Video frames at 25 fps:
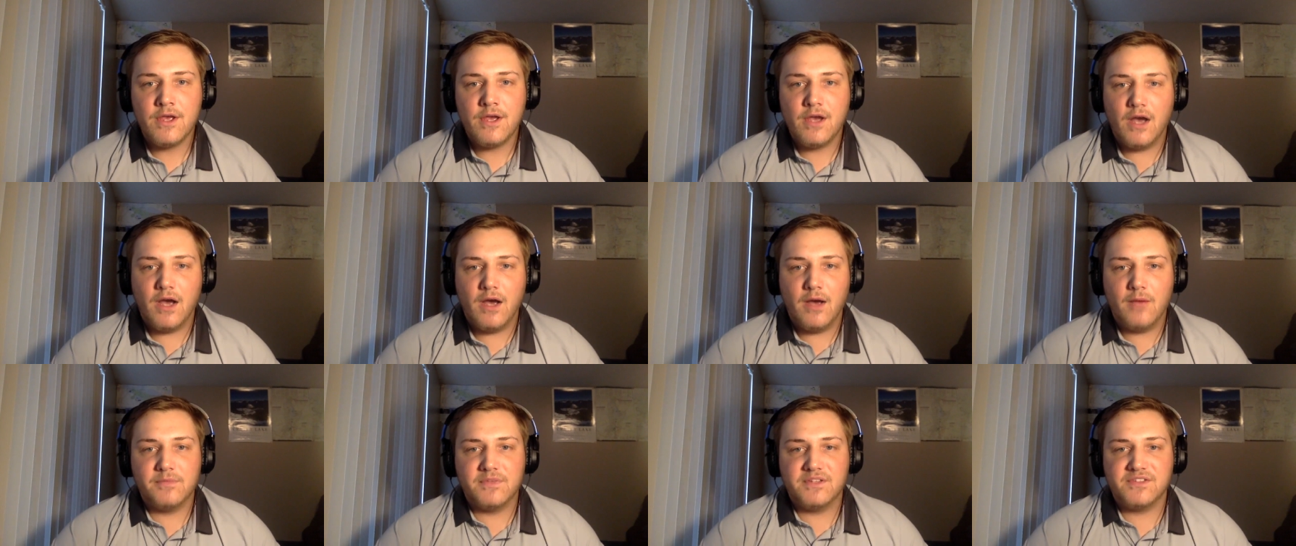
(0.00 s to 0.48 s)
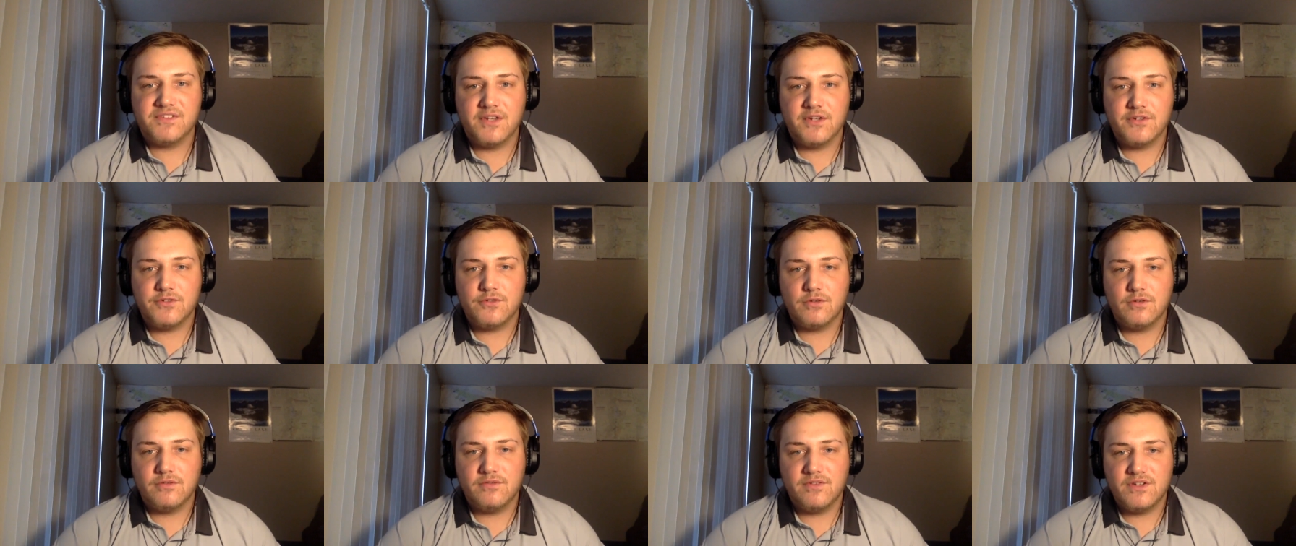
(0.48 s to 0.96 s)
The
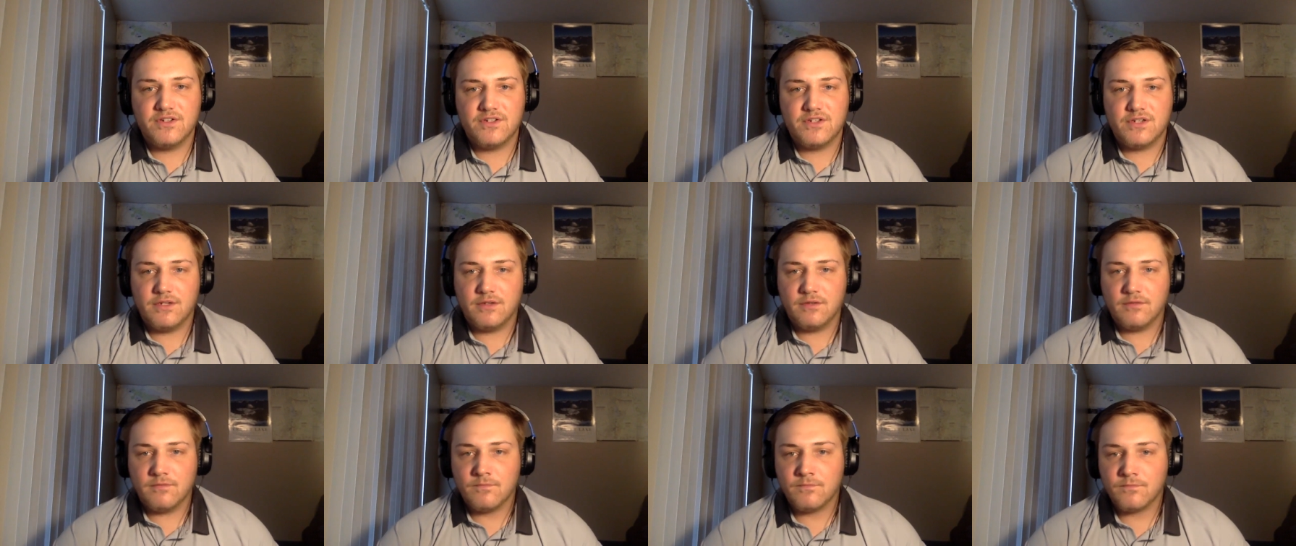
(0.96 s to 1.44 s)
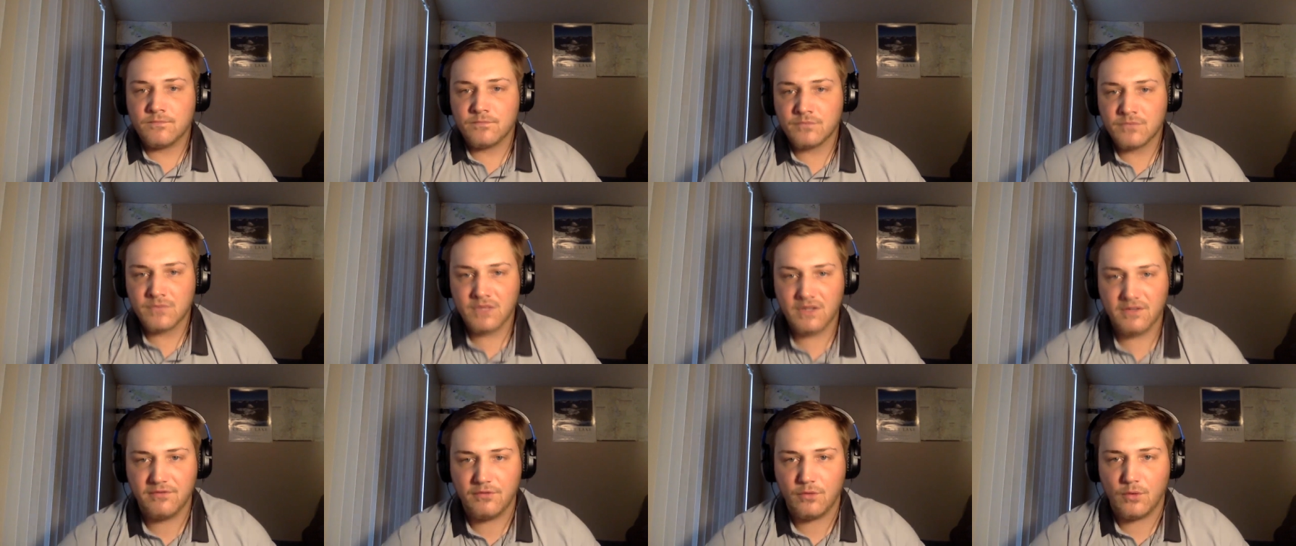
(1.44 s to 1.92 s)
Central Division,
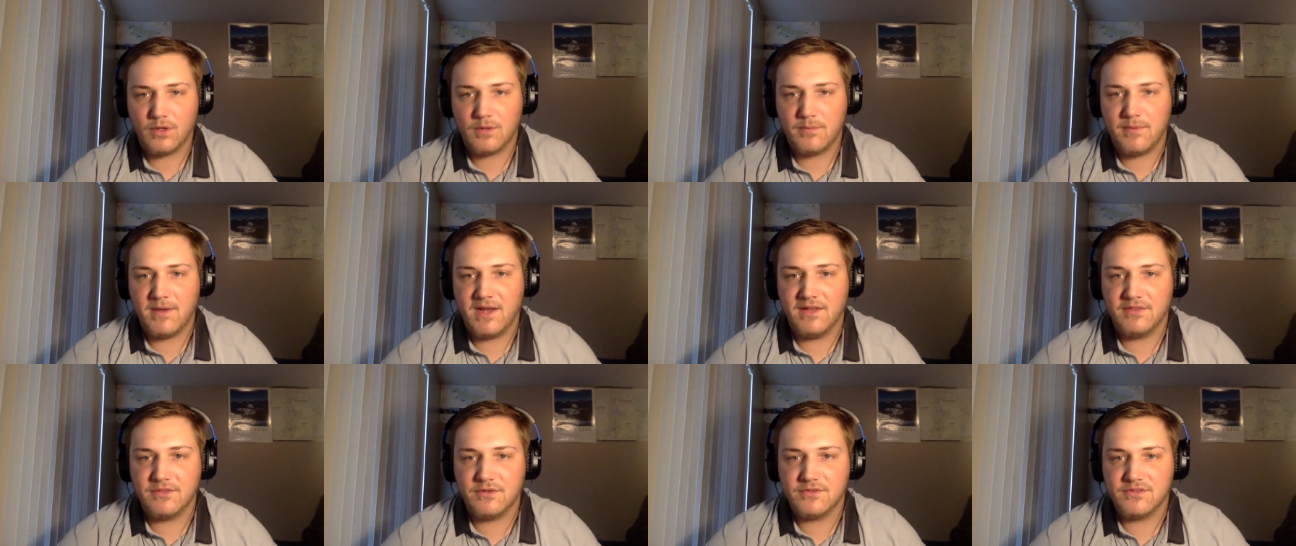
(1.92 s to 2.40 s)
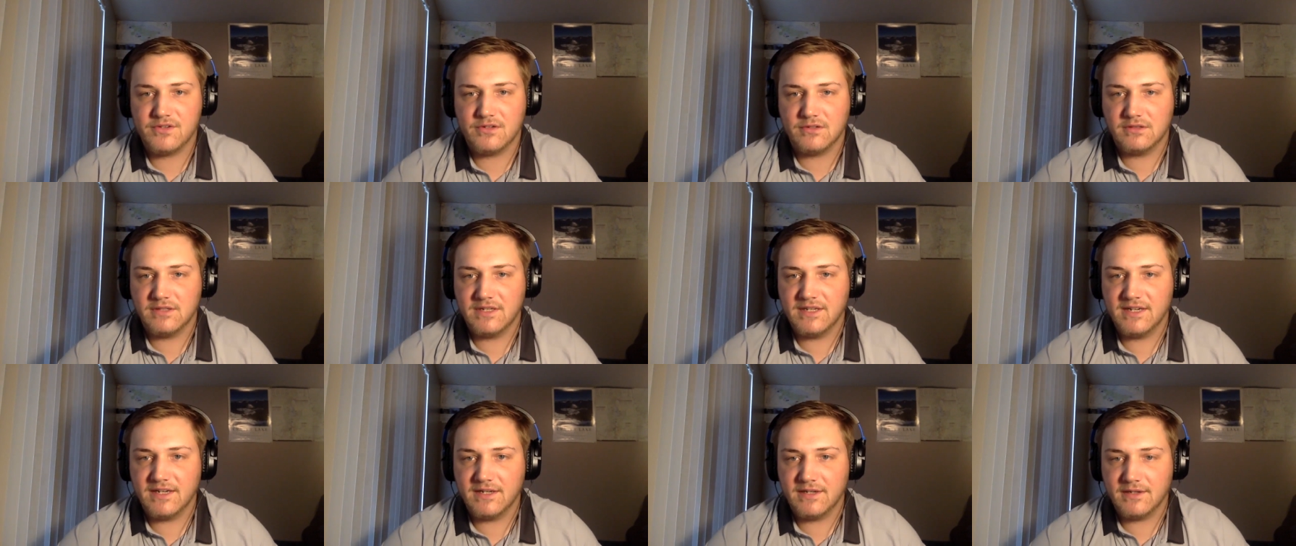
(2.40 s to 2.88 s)
the Florida Panthers are
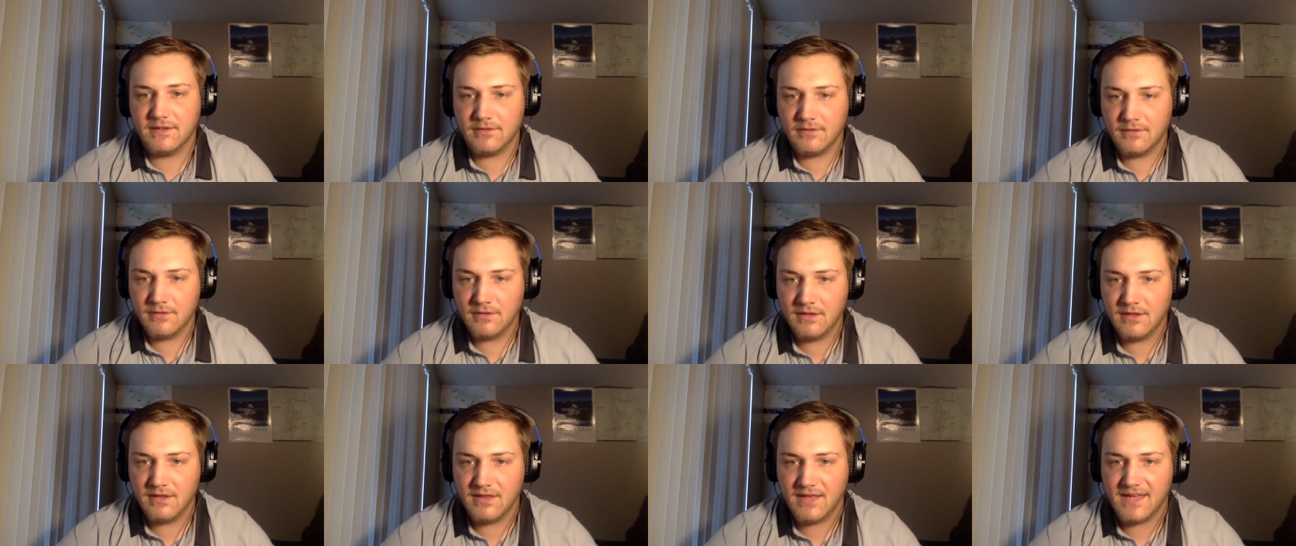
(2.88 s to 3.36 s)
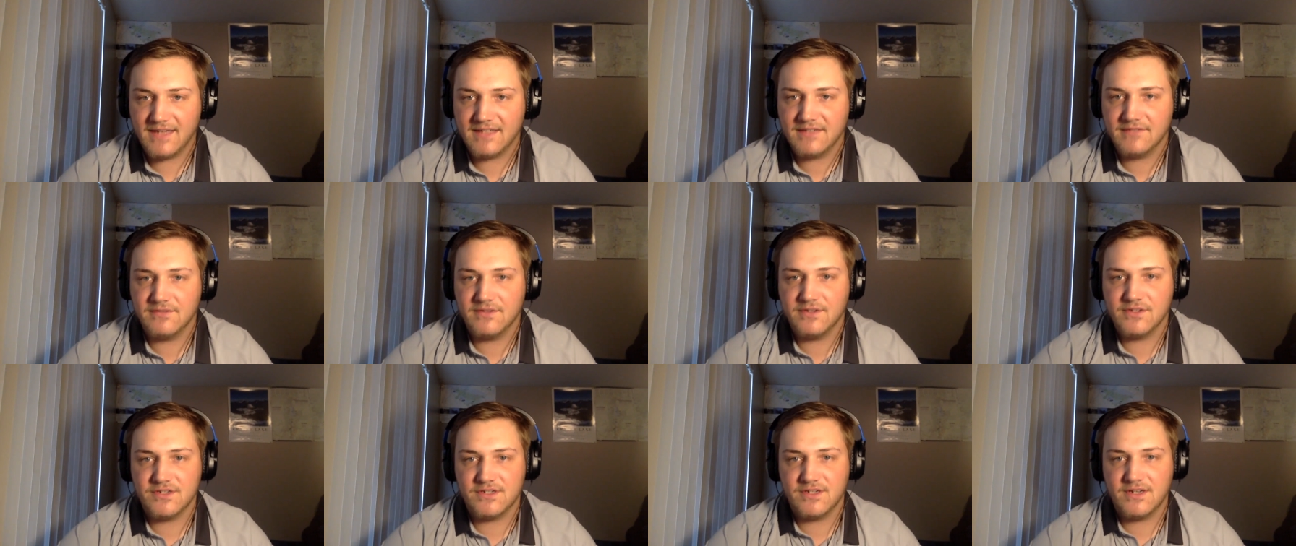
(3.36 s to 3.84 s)
leading that
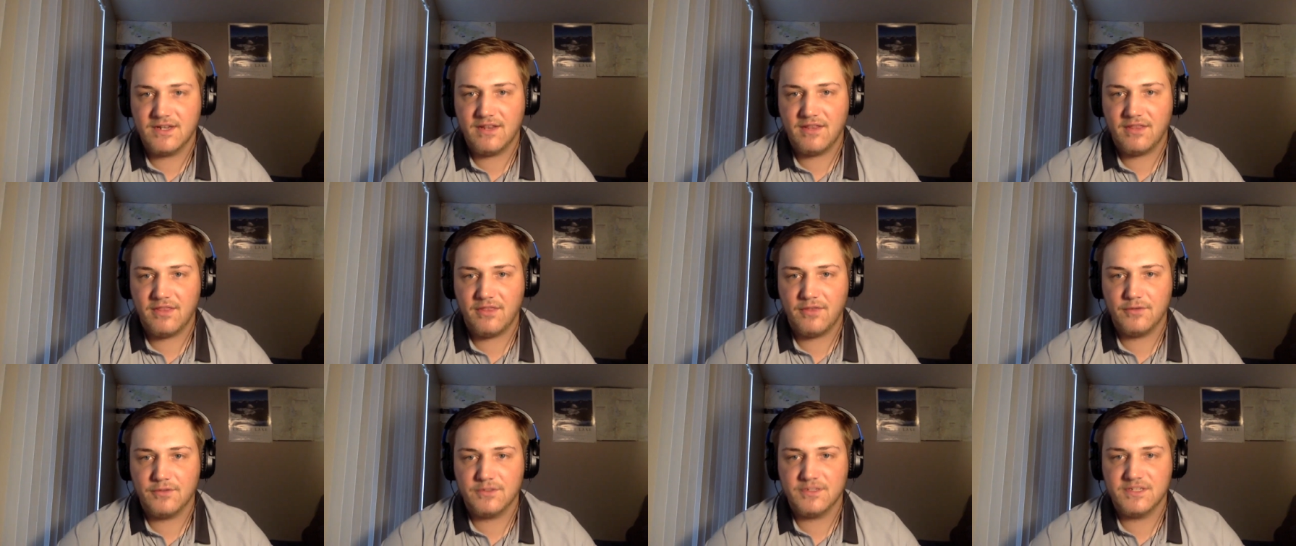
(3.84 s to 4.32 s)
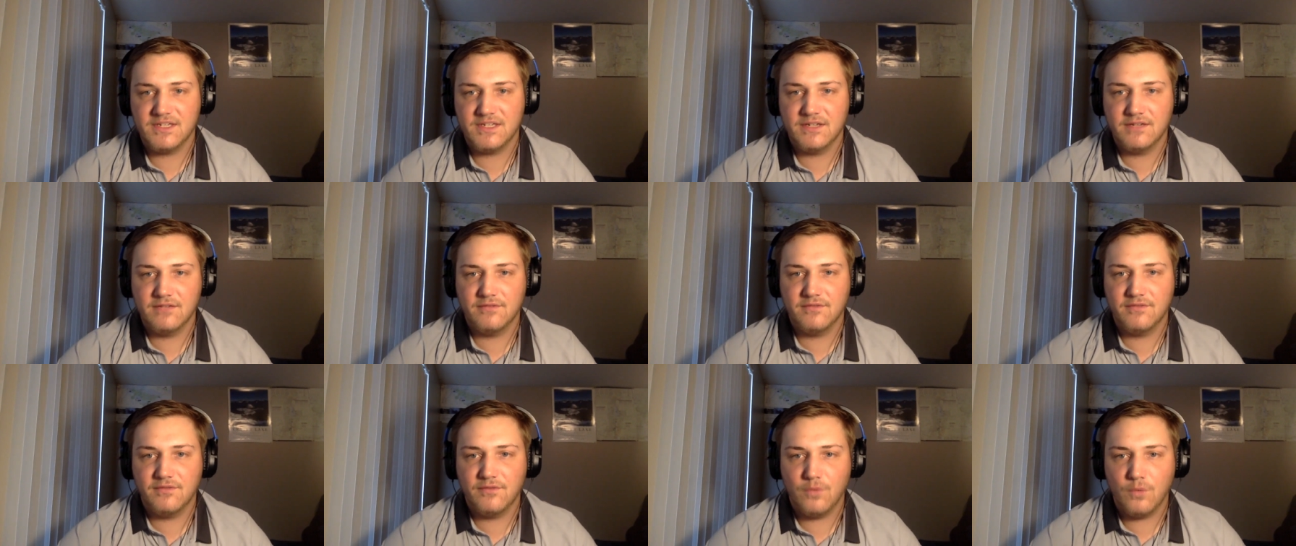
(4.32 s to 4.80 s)
division at
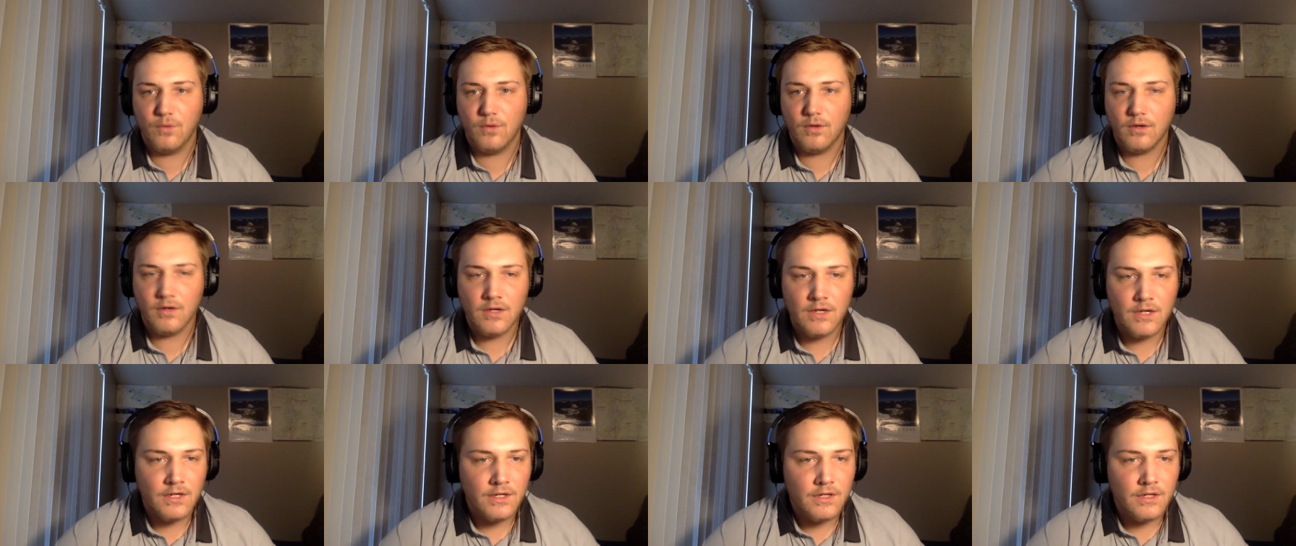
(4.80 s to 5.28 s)
13-4,